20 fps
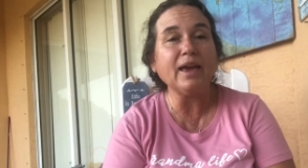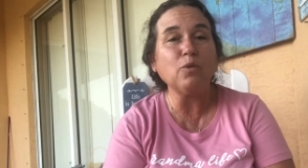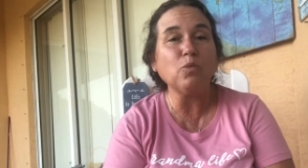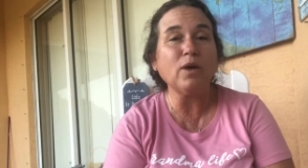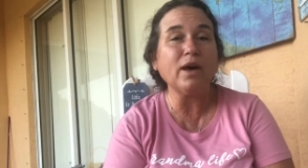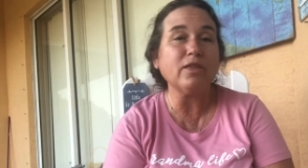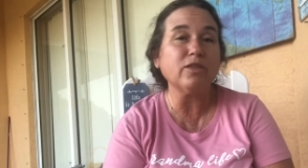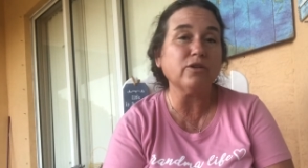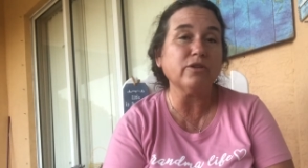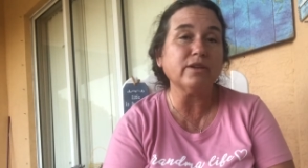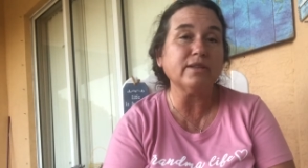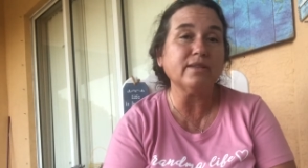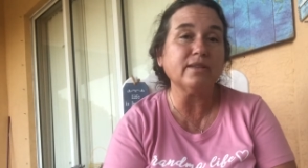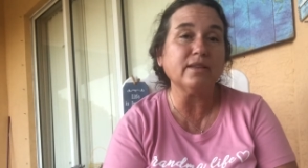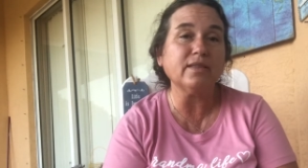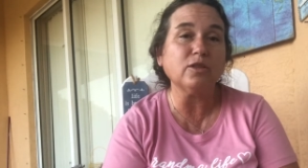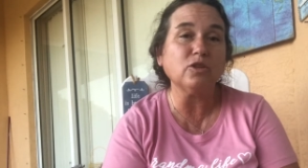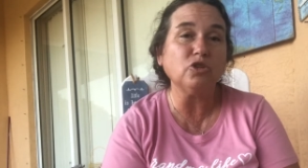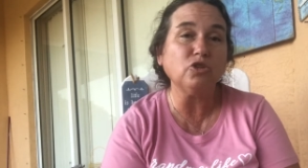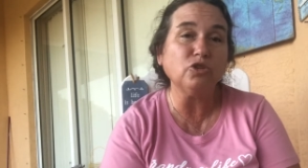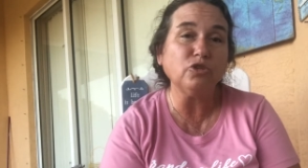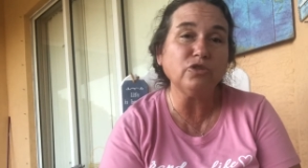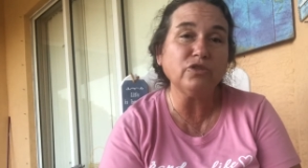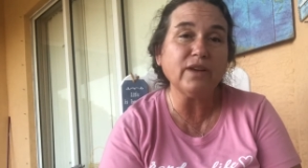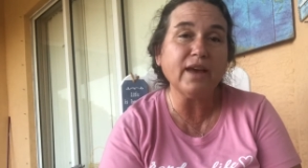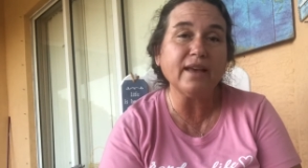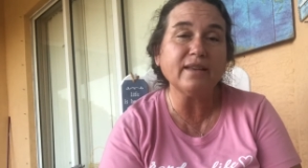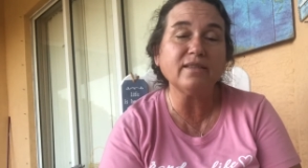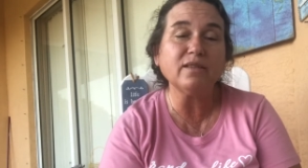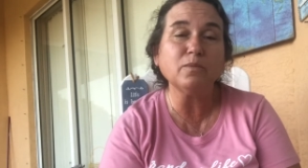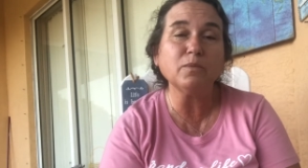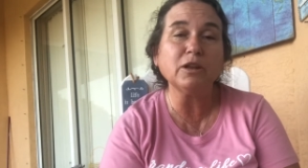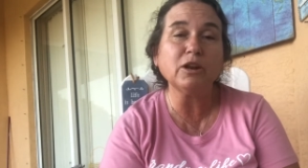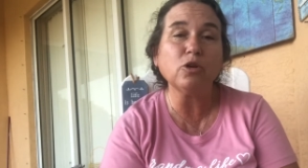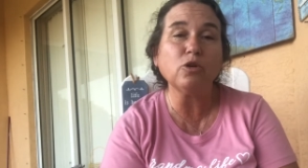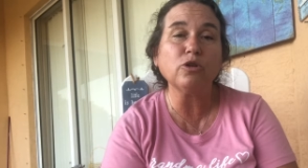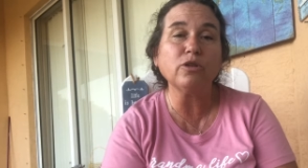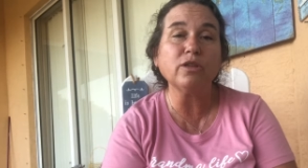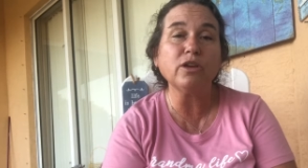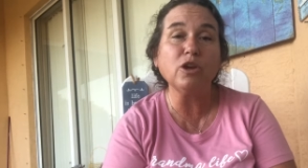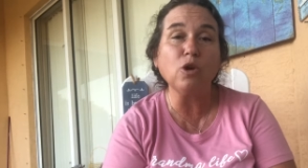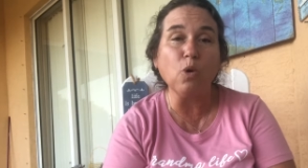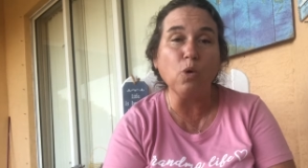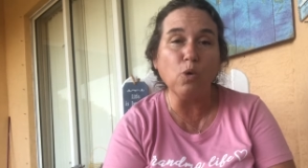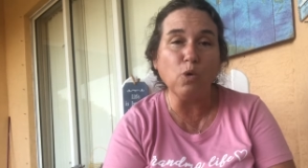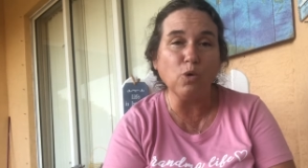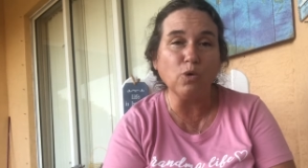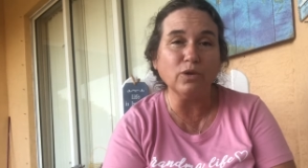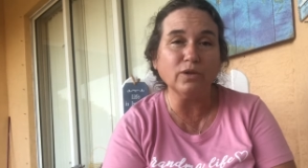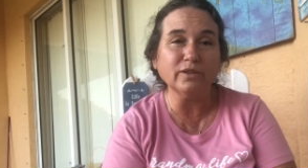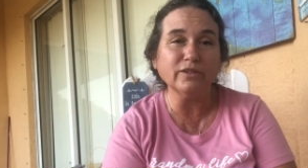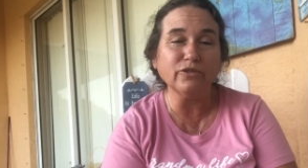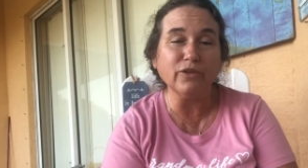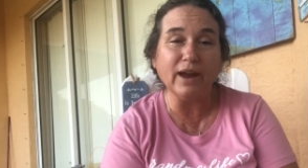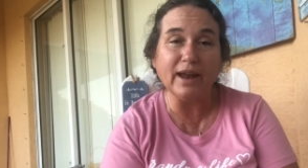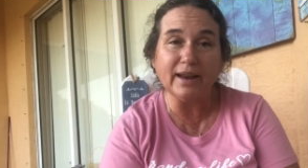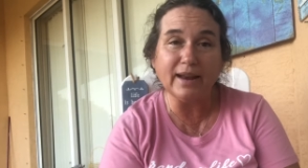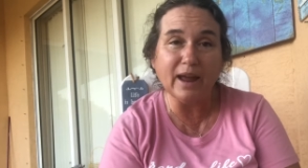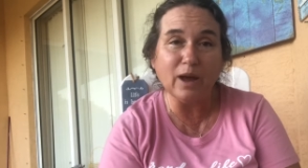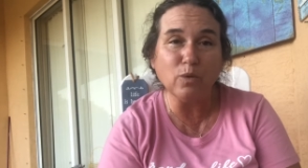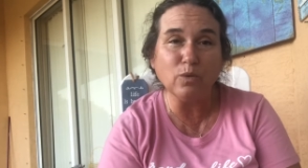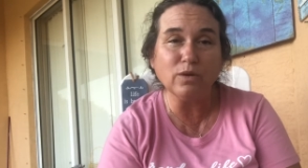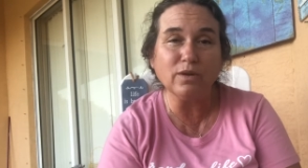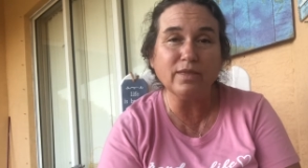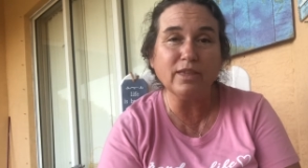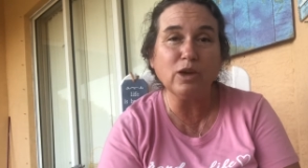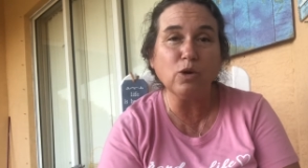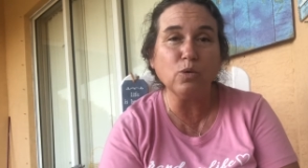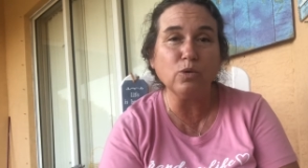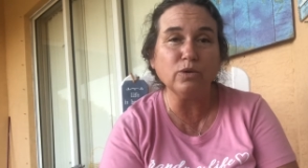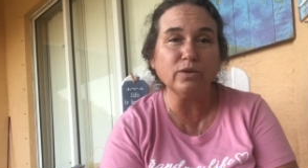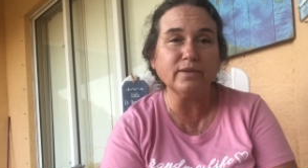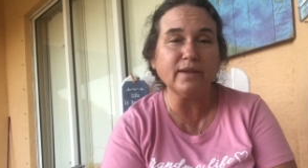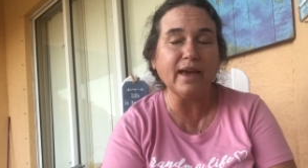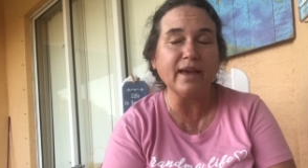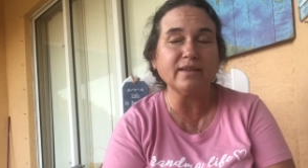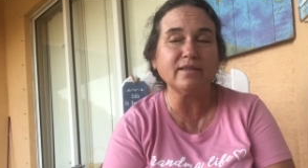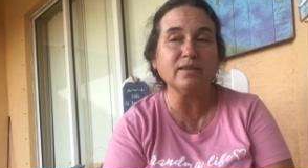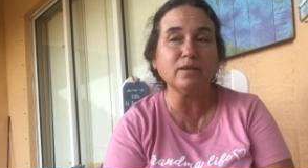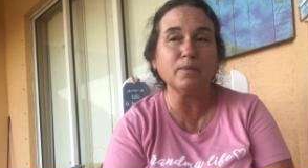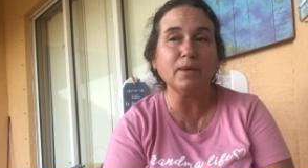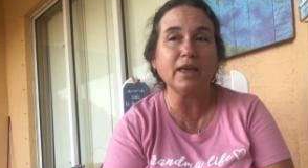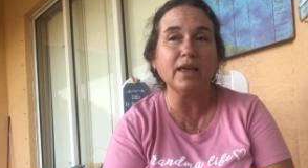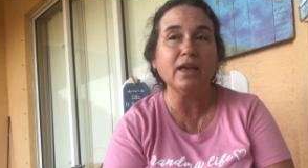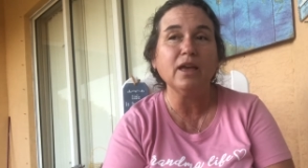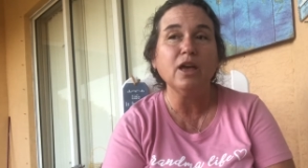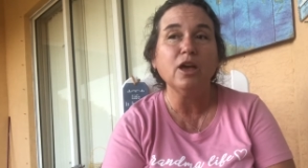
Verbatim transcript: whether it's in the New Testament or the Old. Right now we're in the Old Testament.